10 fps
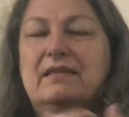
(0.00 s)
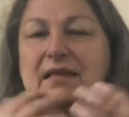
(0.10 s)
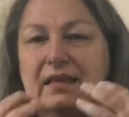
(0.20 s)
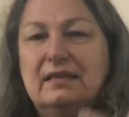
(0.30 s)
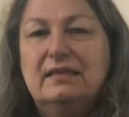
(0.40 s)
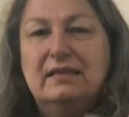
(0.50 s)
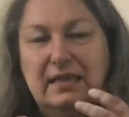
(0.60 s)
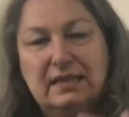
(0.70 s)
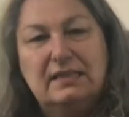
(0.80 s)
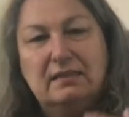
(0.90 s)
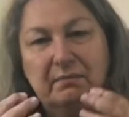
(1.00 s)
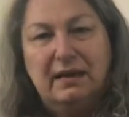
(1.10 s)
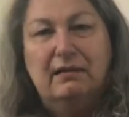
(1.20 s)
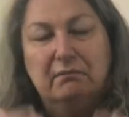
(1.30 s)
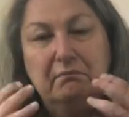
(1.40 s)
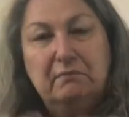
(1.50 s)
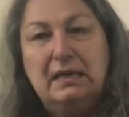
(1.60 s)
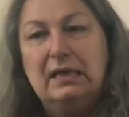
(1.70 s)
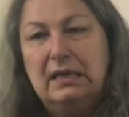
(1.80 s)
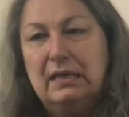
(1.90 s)
this is about
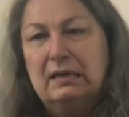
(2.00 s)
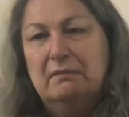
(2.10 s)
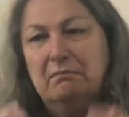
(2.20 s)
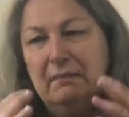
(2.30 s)
me.